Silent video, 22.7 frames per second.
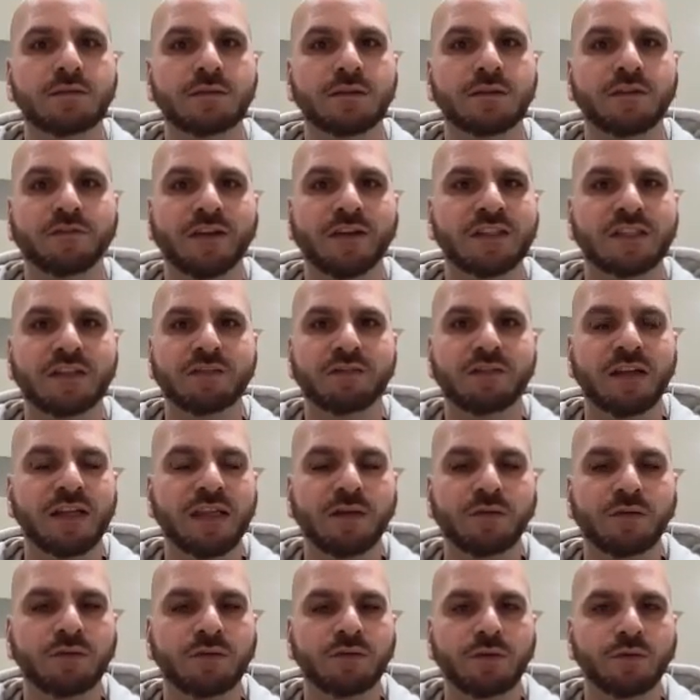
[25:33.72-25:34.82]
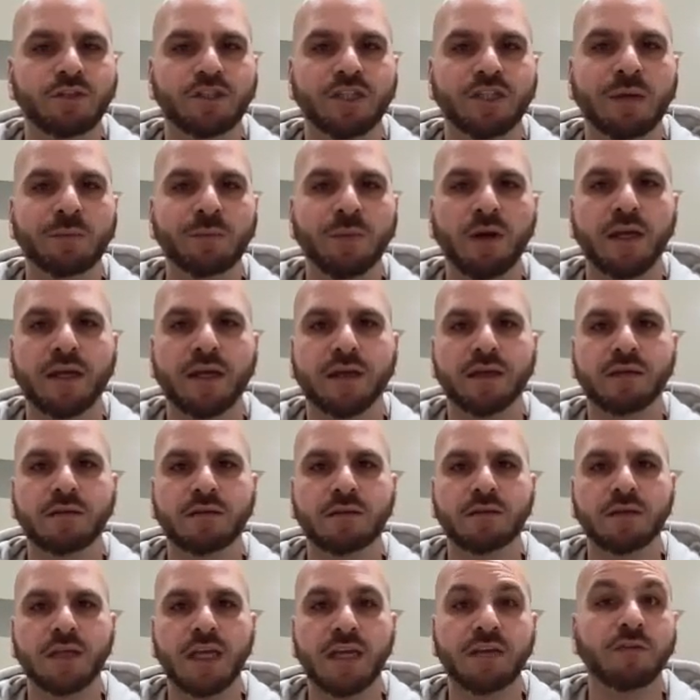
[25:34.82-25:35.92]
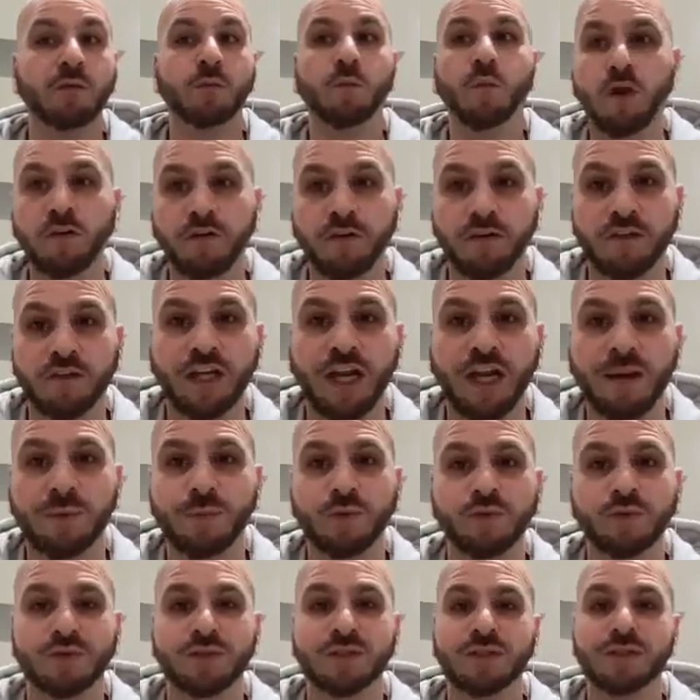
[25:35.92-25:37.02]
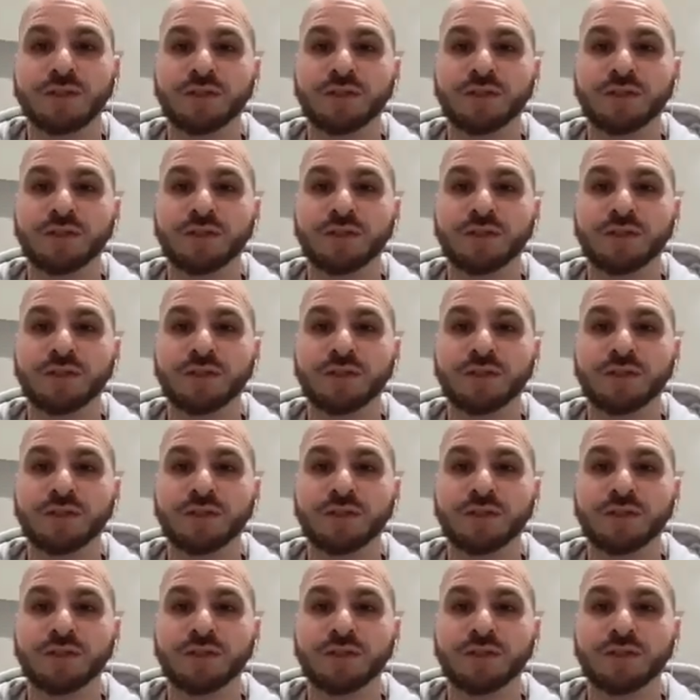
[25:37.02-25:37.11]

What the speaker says: defensively they were shambolic, even more of shambles.